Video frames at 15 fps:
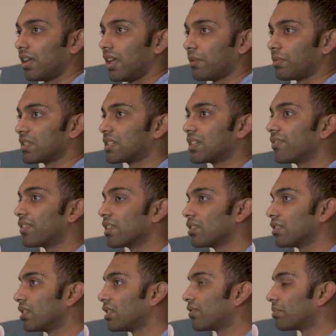It was
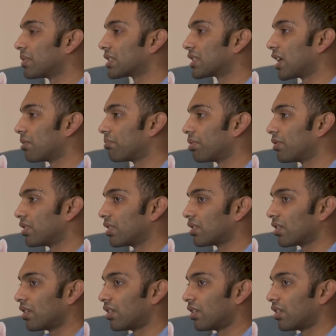difficult only from the standpoint